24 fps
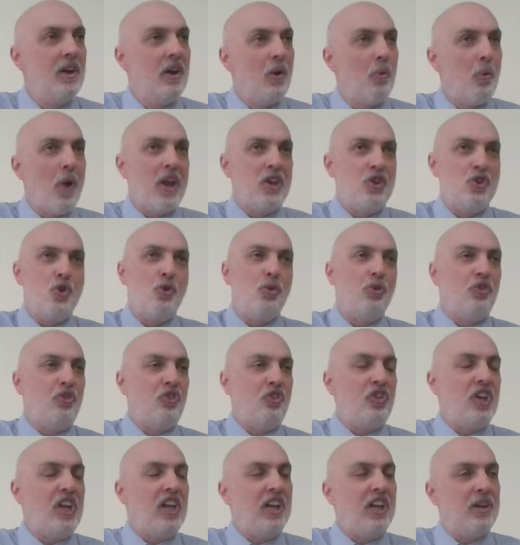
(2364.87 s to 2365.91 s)
when you
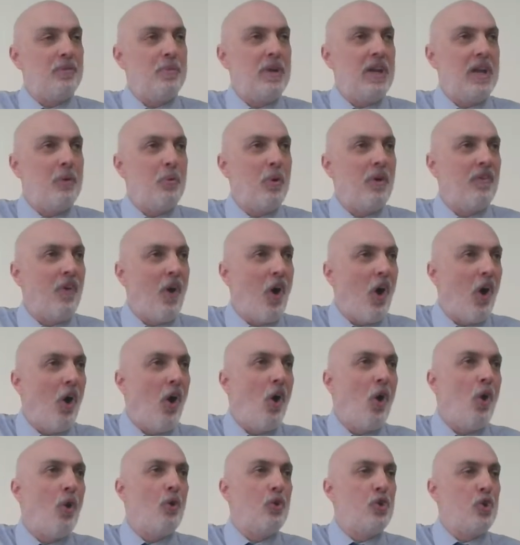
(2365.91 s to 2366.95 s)
seek me with
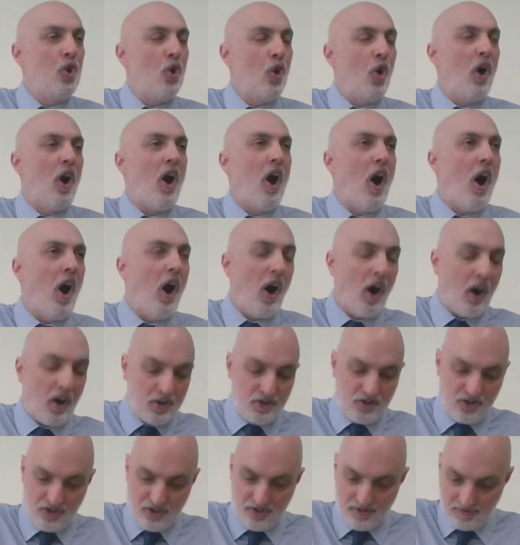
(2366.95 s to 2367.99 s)
all your
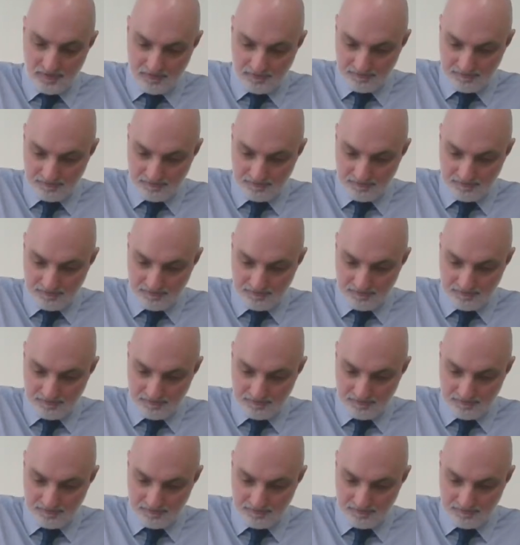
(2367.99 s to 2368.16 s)
heart.